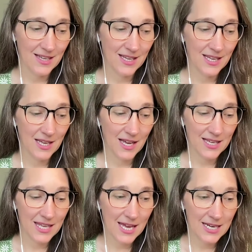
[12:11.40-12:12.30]
It,
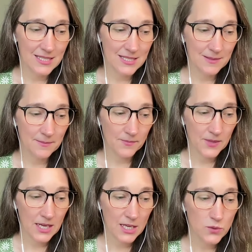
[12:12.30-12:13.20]
again, it's
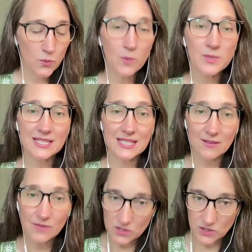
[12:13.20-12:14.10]
it's what was
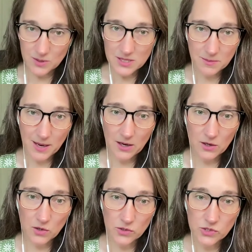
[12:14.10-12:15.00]
given to us by
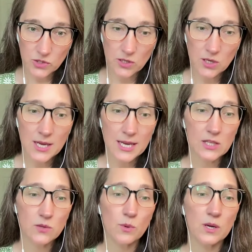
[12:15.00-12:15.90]
our culture
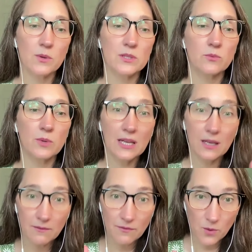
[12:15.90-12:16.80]
it's what was
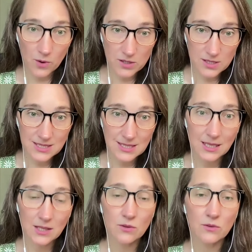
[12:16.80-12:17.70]
reinforced
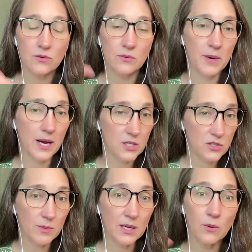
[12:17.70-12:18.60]
either through
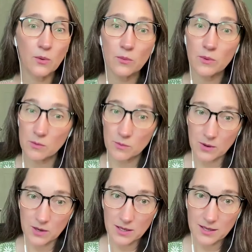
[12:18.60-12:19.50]
punishment or
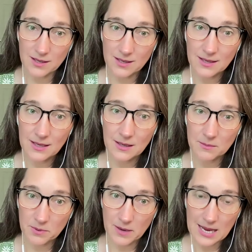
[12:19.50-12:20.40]
reward
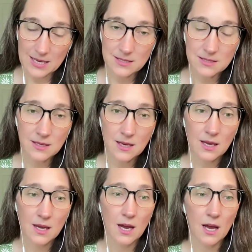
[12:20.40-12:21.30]
and praise.
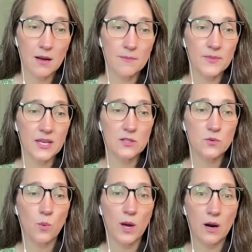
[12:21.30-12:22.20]
Um,
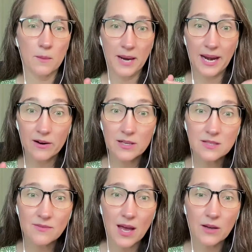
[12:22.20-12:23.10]
it's what our
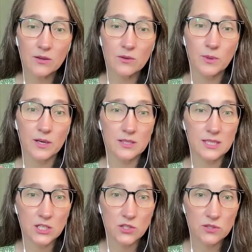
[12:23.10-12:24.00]
parents valued, what our
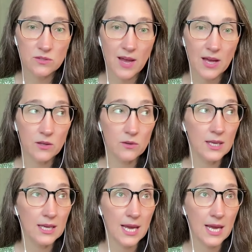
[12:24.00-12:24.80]
teachers valued.